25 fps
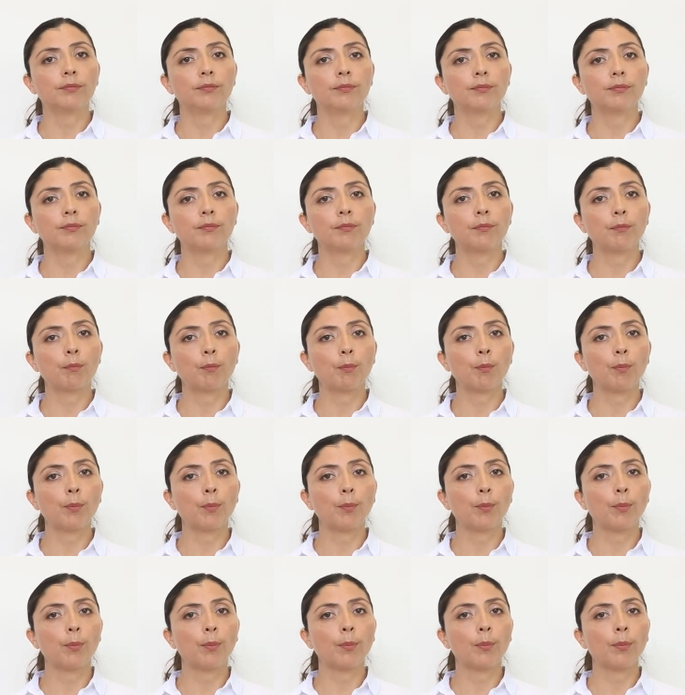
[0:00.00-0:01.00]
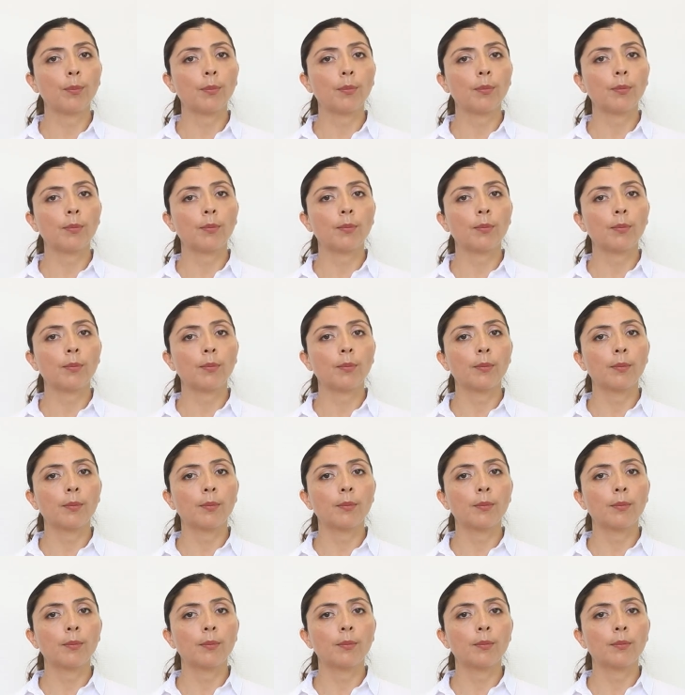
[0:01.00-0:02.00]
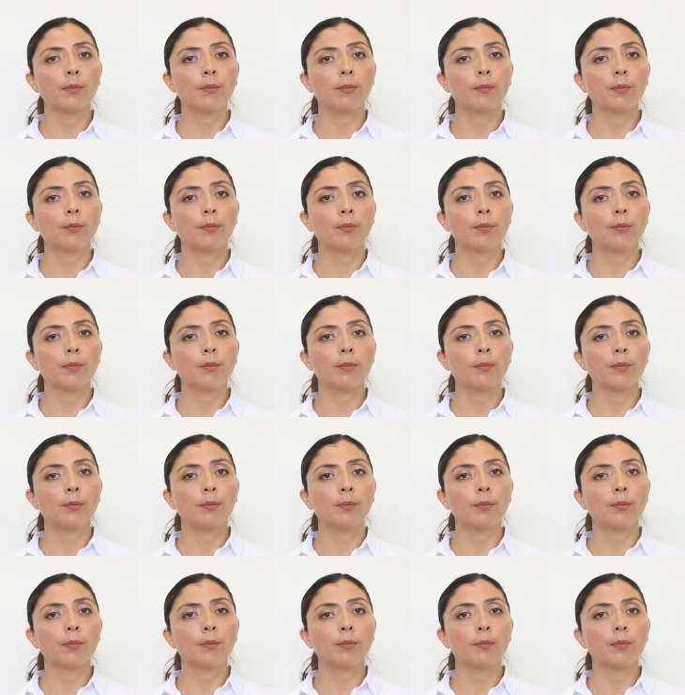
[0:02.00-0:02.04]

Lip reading: (silence)